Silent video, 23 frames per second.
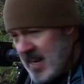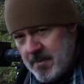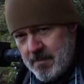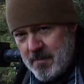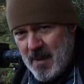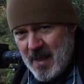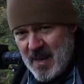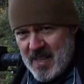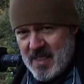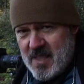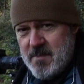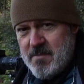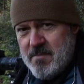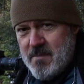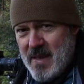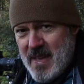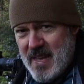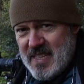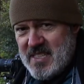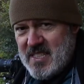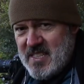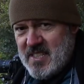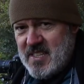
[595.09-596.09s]
a bit of the
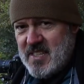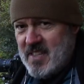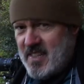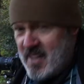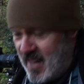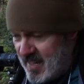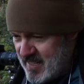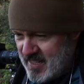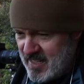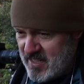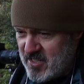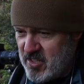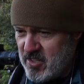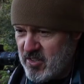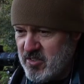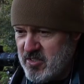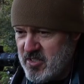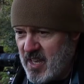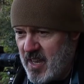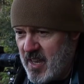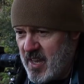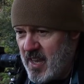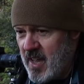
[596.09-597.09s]
mist. I did
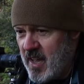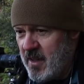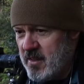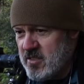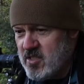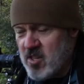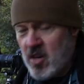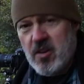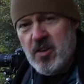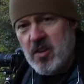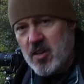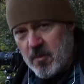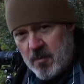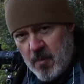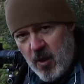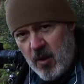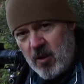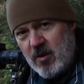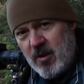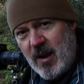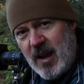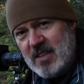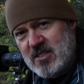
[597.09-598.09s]
use a circular
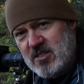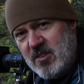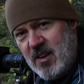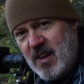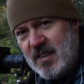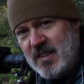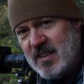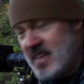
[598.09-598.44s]
polarizer on